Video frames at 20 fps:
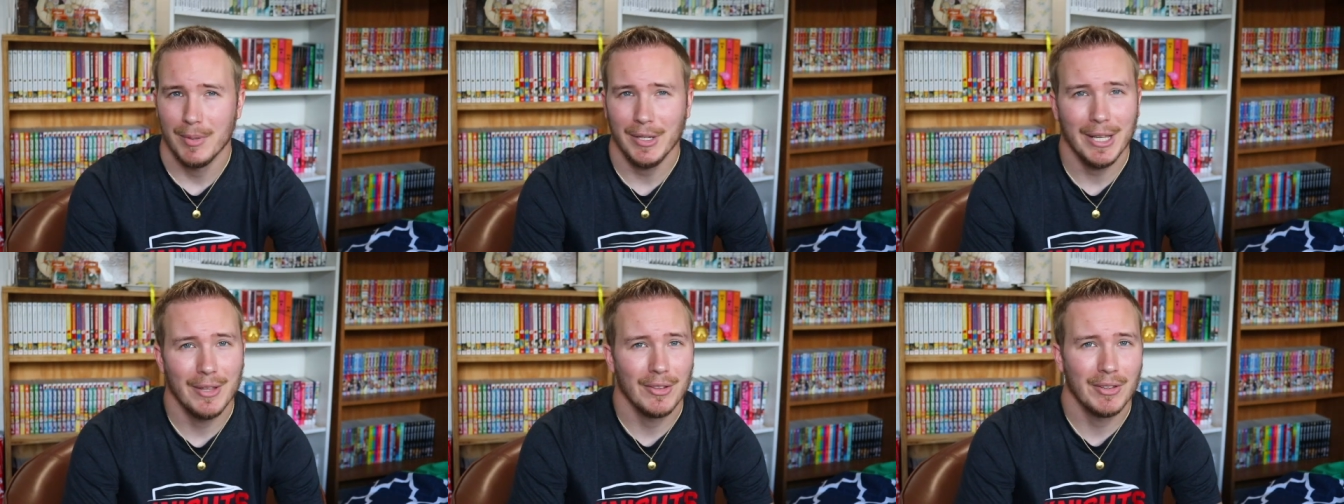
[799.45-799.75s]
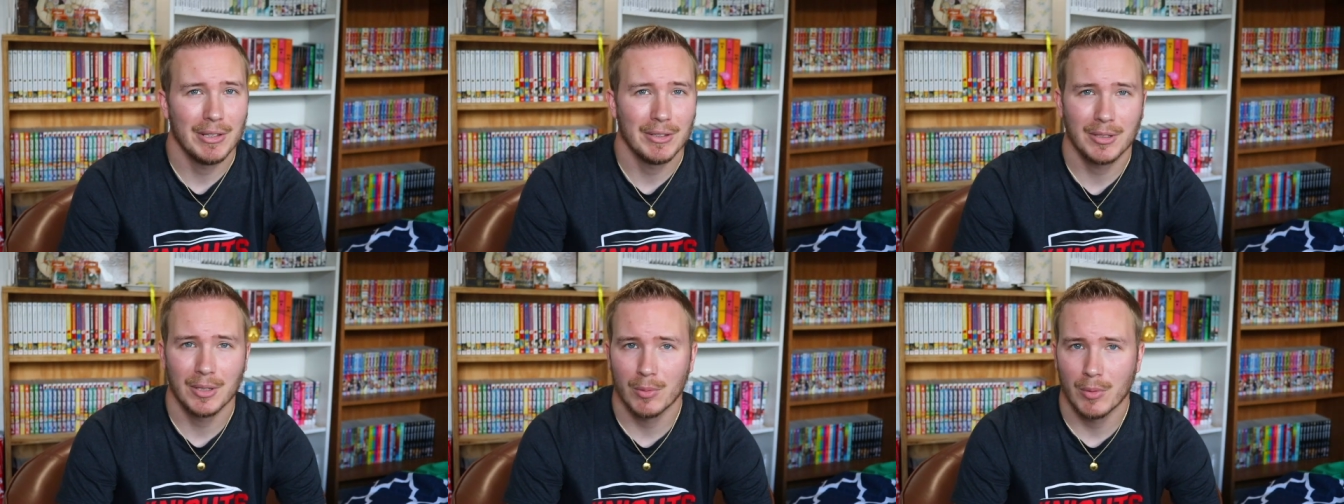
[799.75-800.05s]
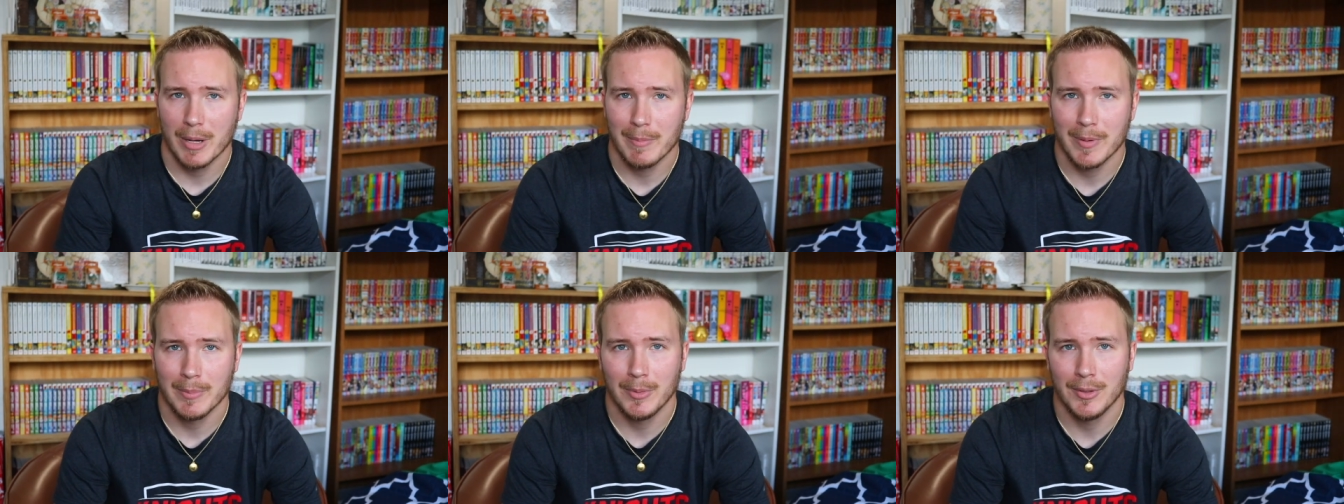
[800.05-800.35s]
But yeah, I think that's gonna
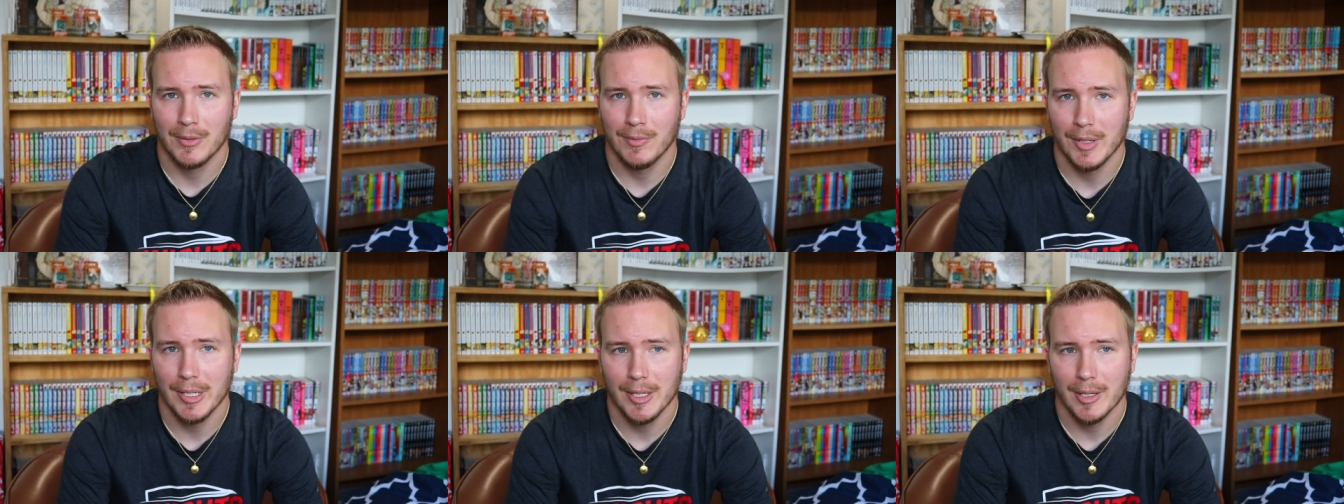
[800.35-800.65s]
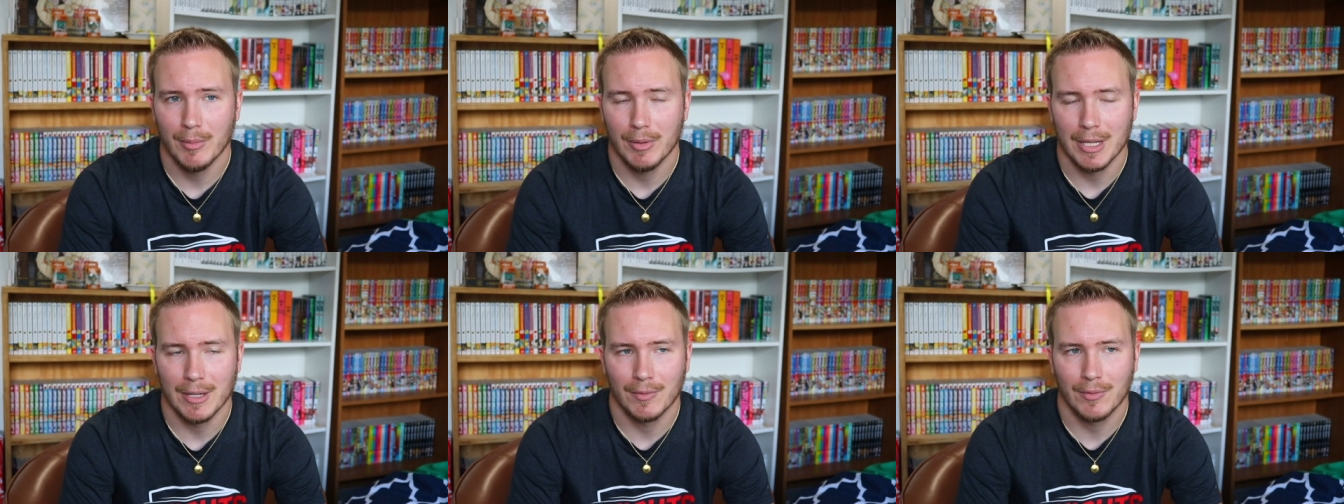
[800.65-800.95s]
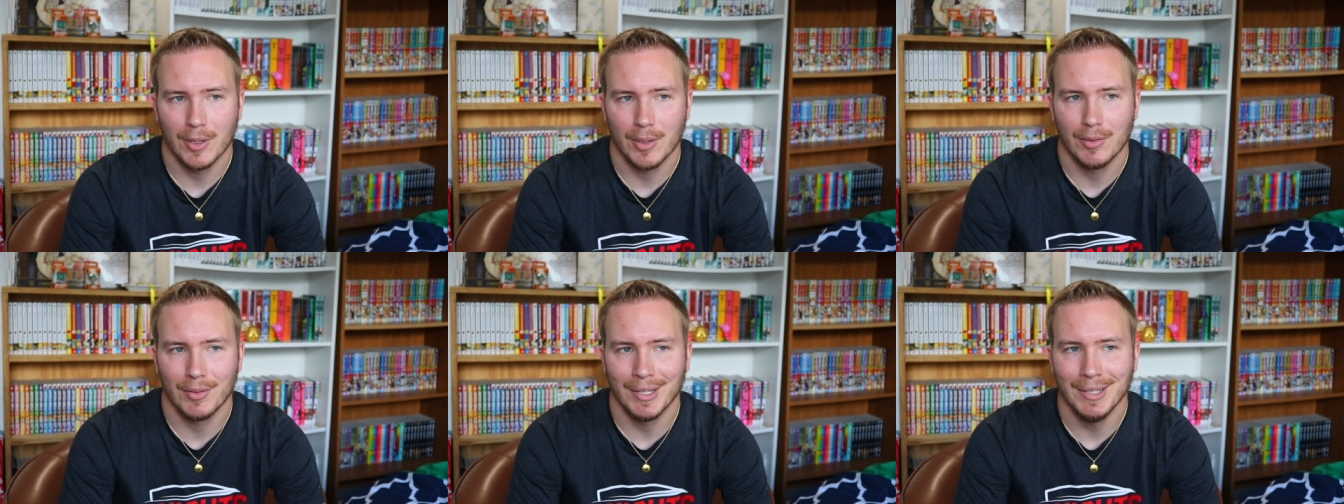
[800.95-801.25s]
wrap up this video. If
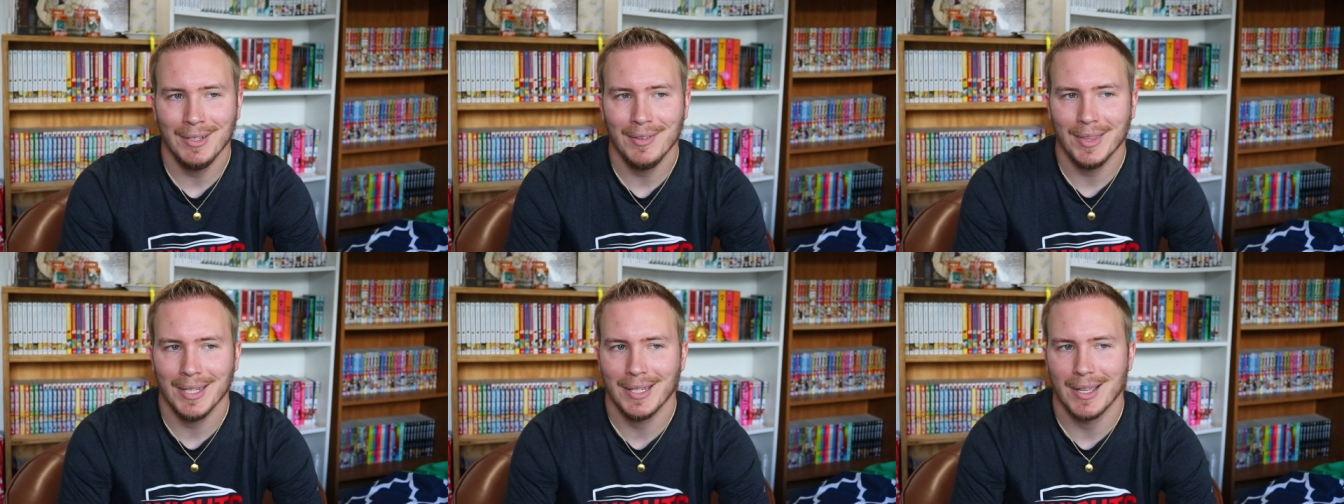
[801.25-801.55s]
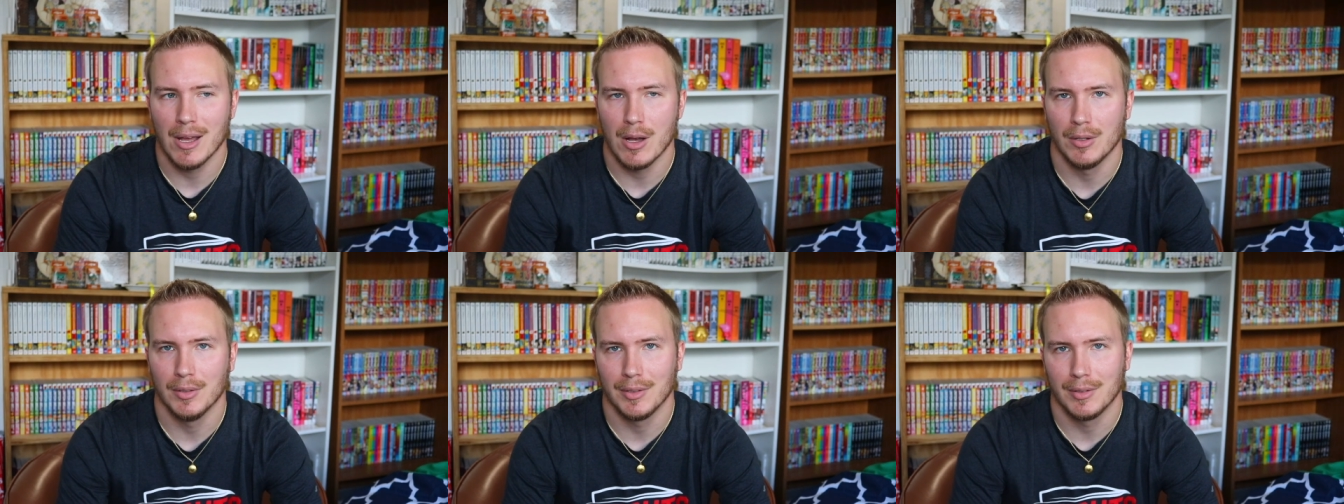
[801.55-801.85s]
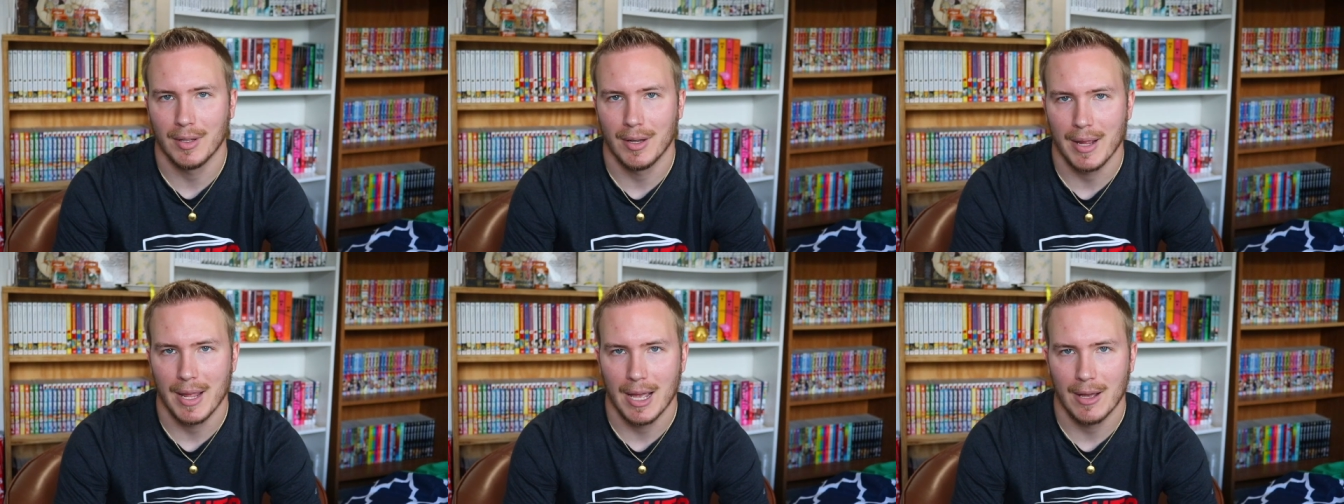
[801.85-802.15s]
there's anything else
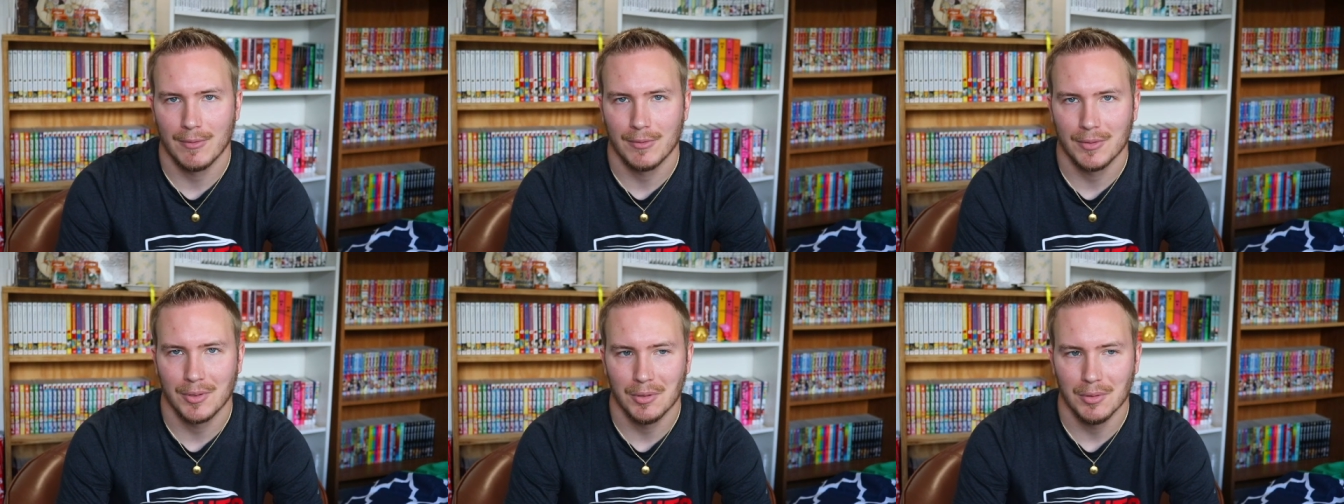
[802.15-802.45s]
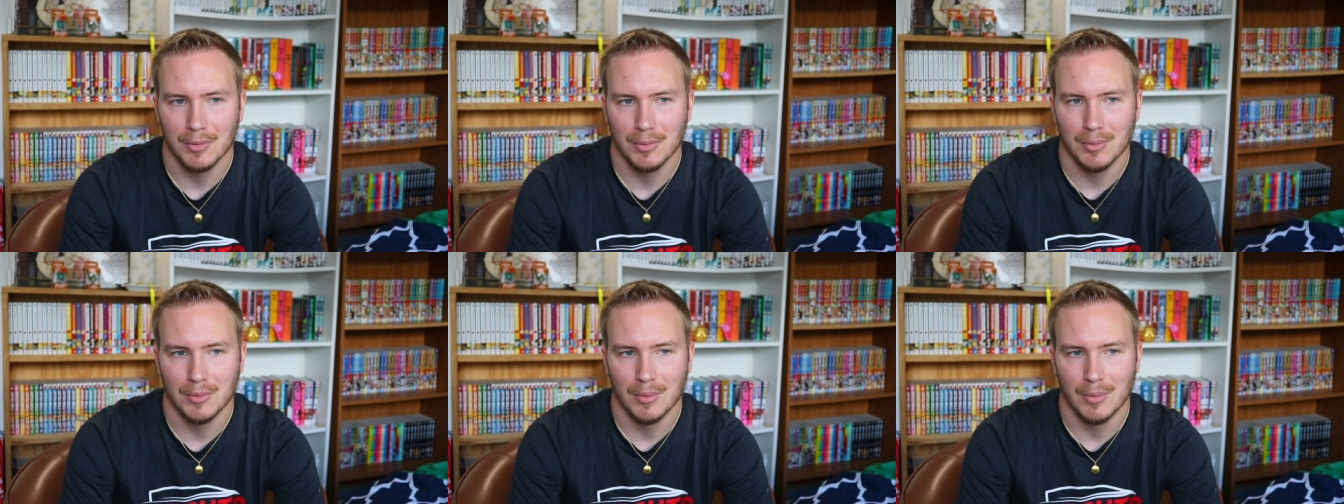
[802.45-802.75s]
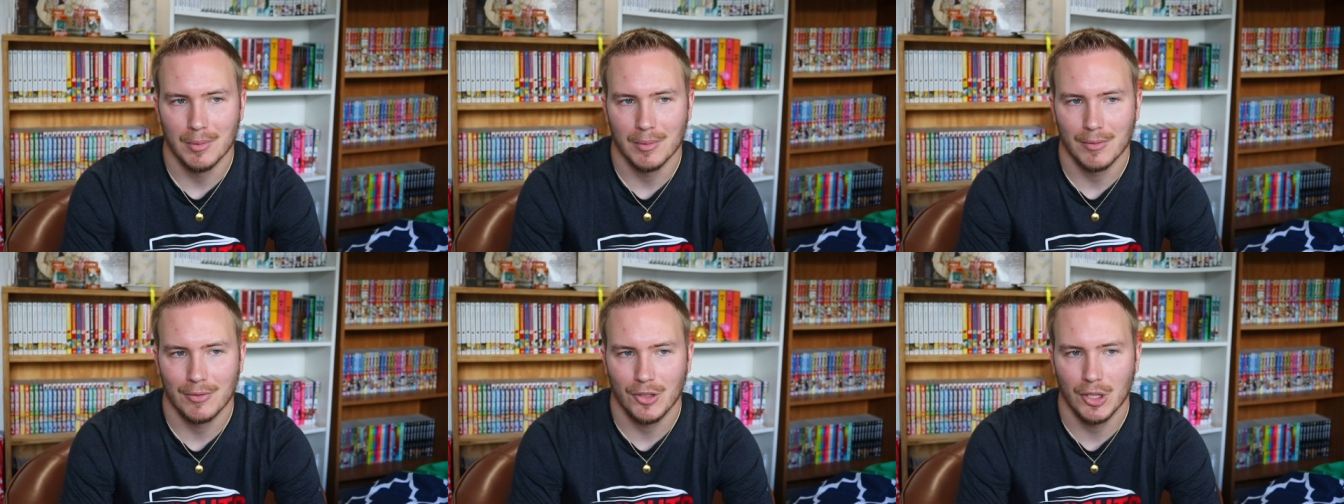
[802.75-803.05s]
that I have
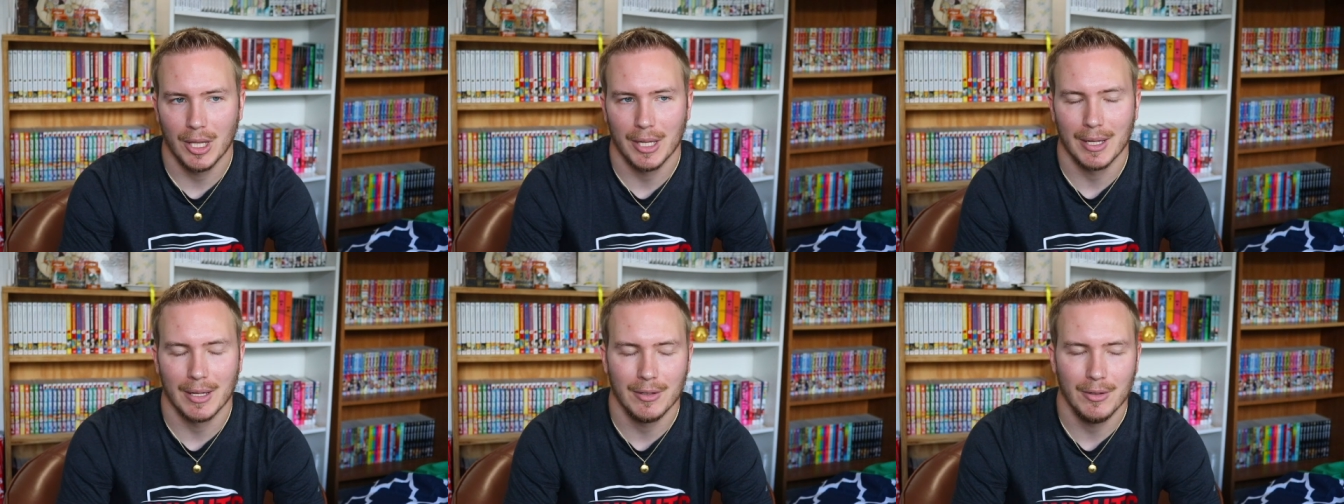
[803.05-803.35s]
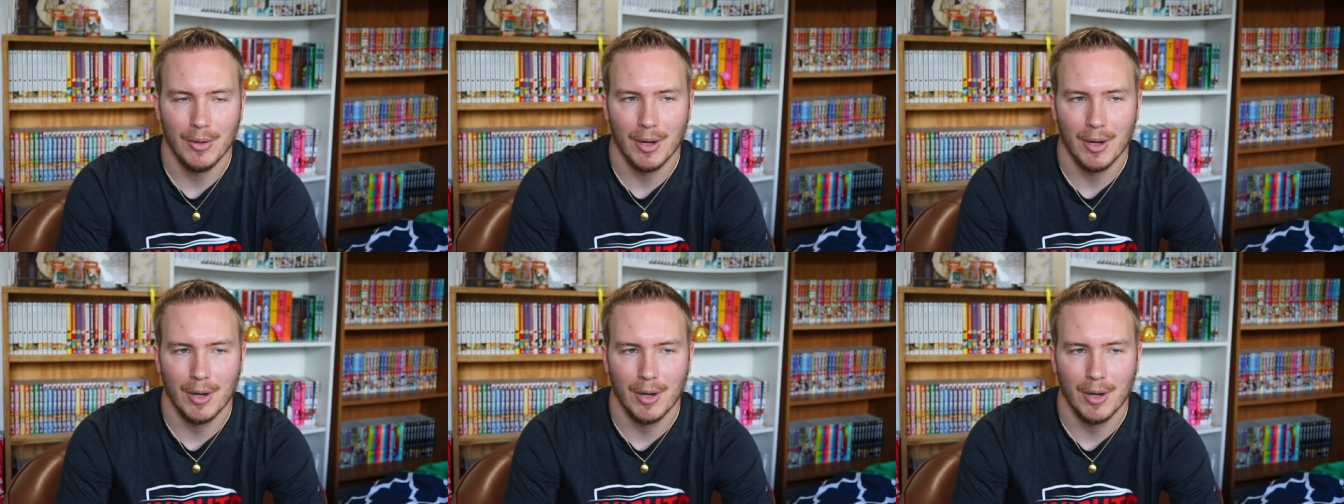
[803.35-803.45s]
to feel like,